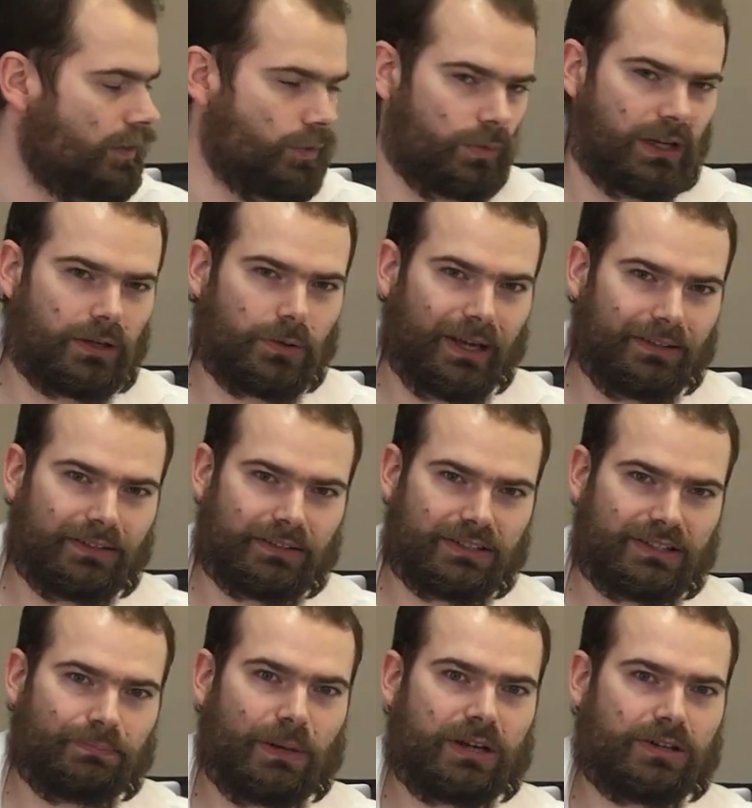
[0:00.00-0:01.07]
we created a
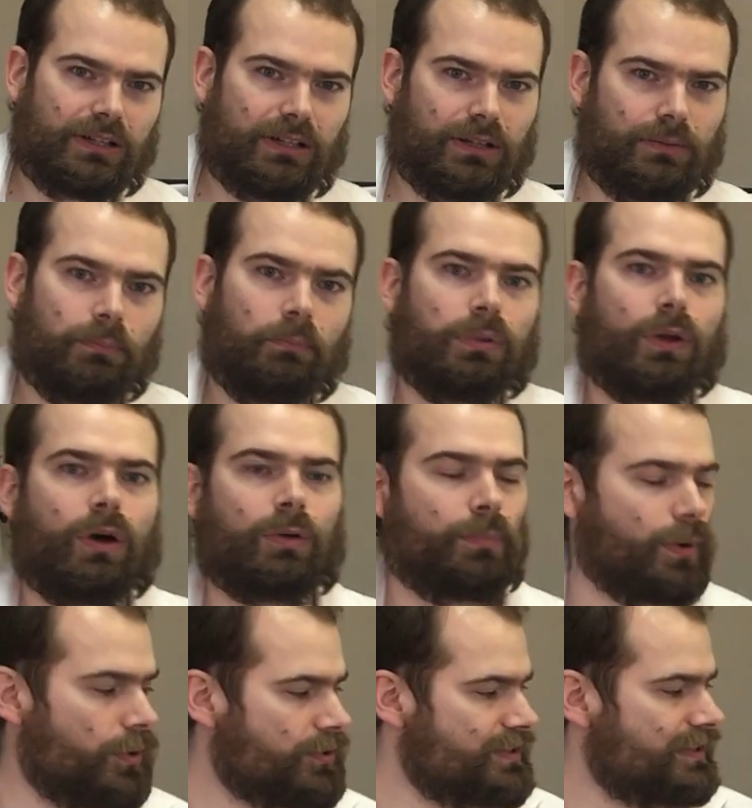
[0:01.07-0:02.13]
special blog
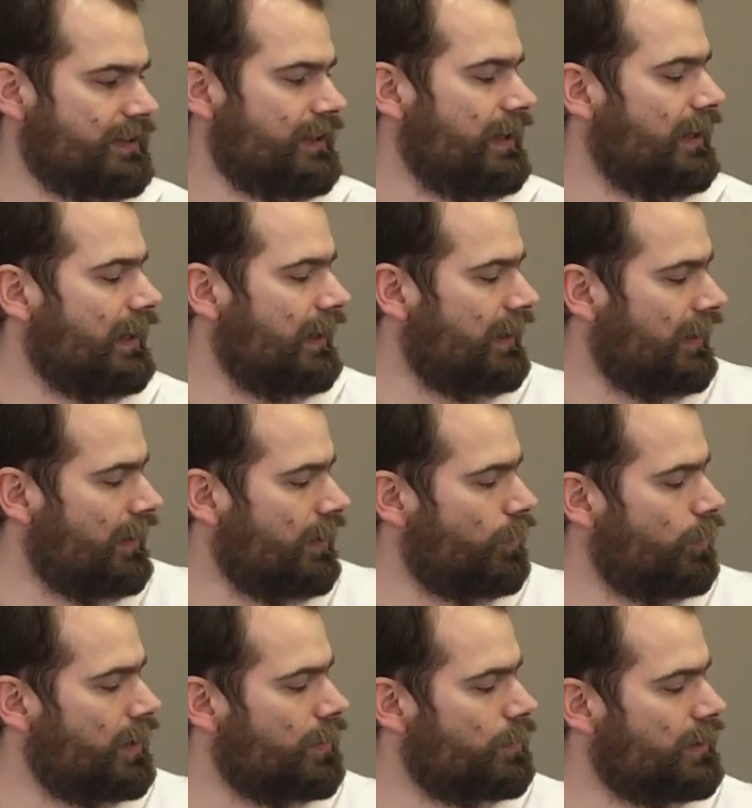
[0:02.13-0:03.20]
post
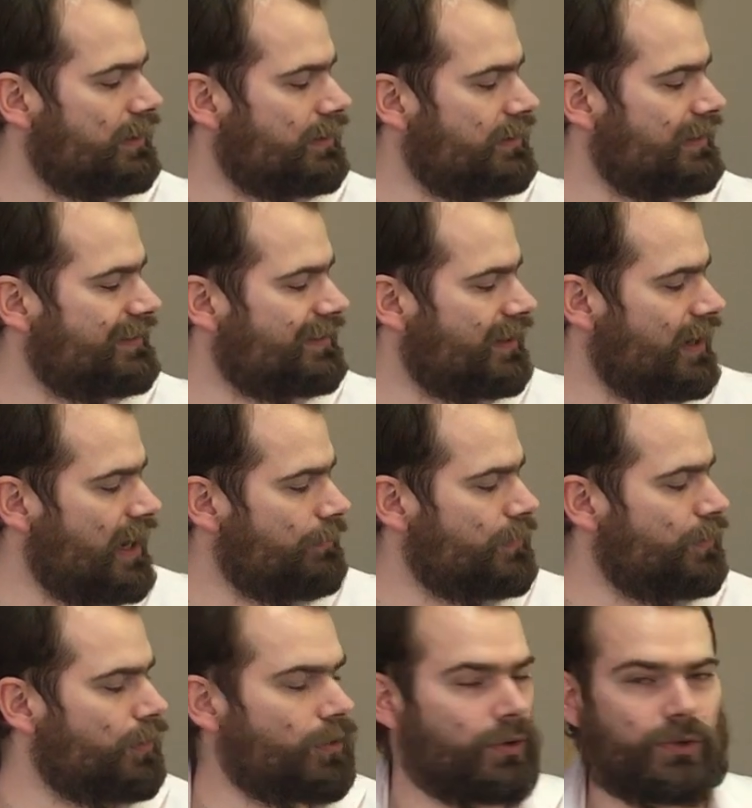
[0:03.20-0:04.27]
where we describe
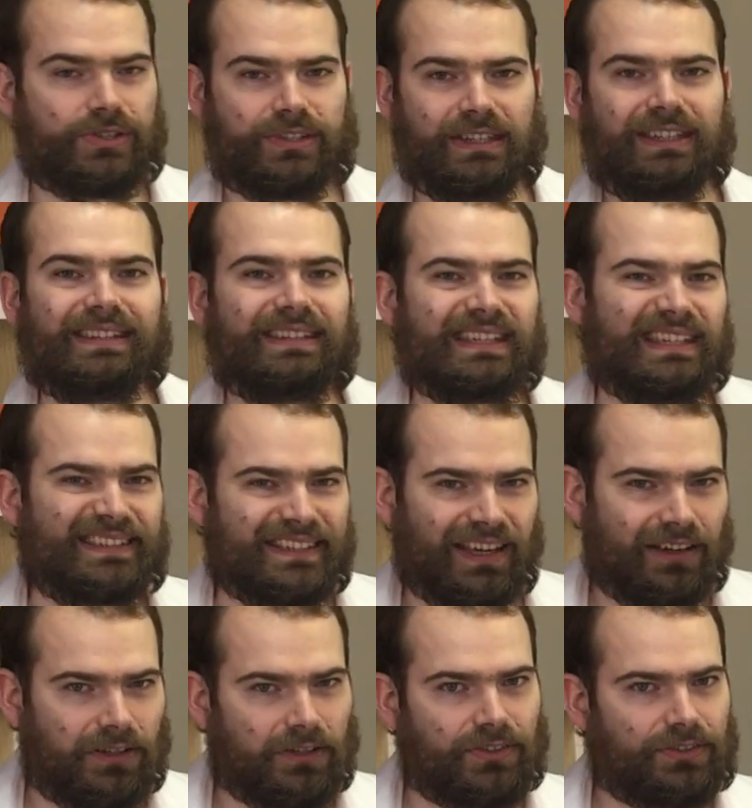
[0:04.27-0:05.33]
those in
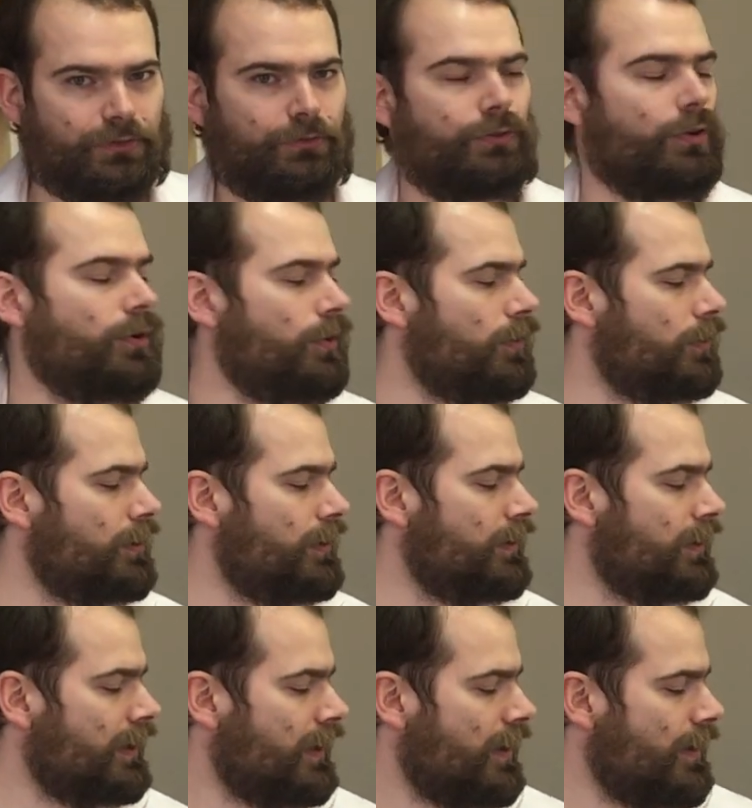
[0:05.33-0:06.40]
details
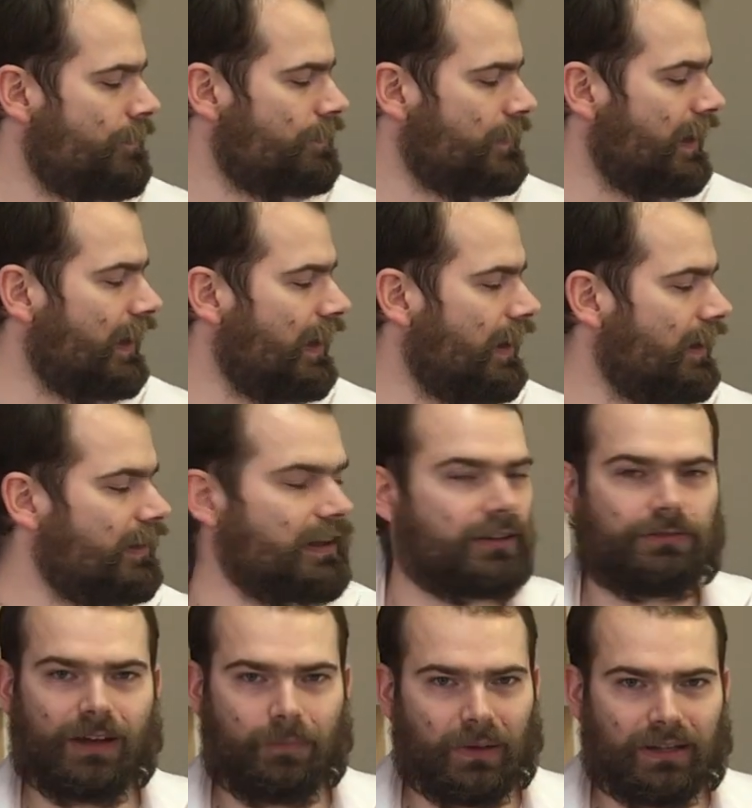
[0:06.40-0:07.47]
for
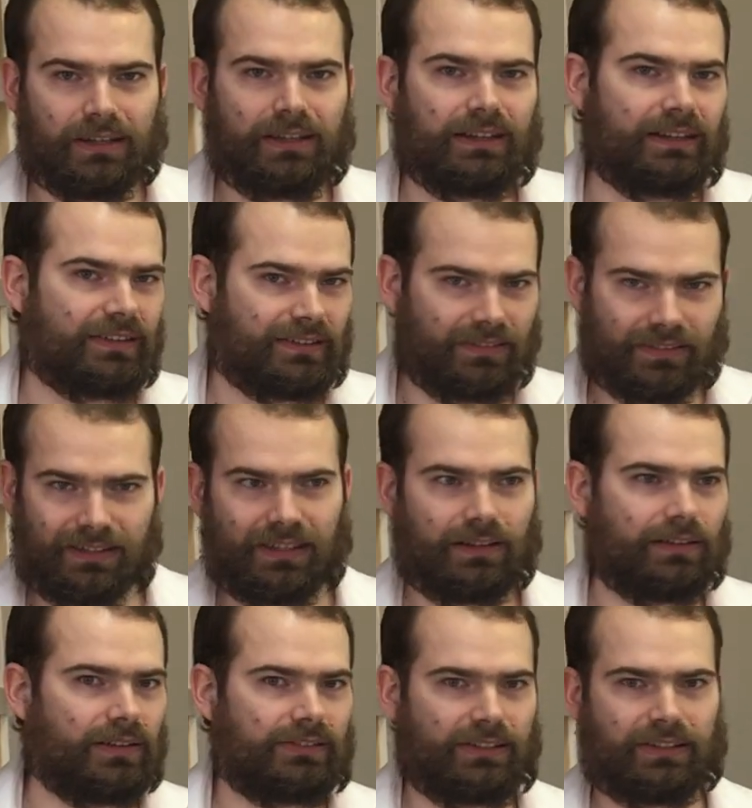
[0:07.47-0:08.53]
like families and
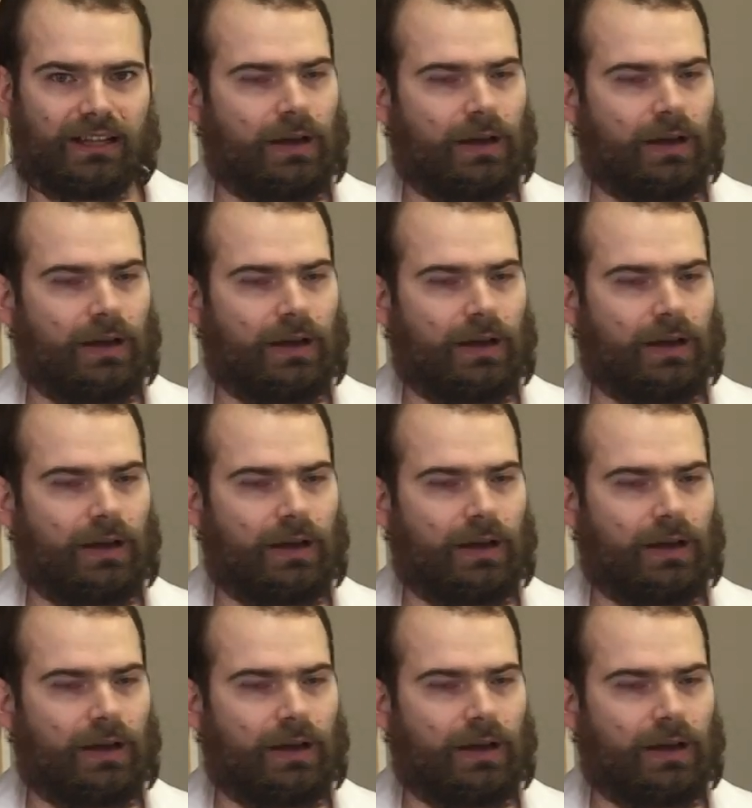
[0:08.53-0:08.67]
singles and